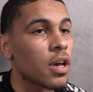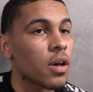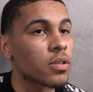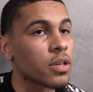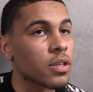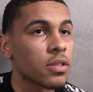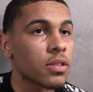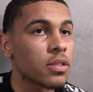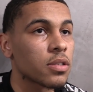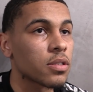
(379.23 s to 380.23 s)
I was looking
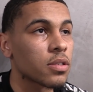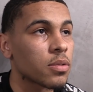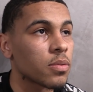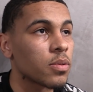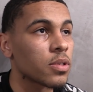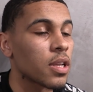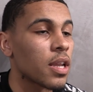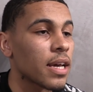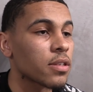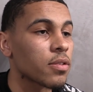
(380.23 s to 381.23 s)
towards the
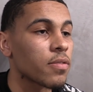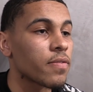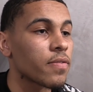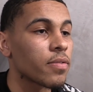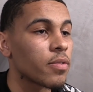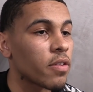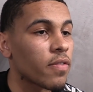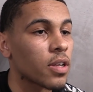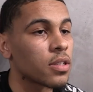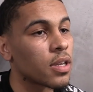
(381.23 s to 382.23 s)
likes of Rio
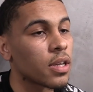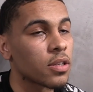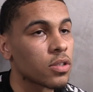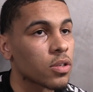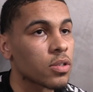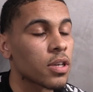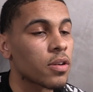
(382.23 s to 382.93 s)
Ferdinand and John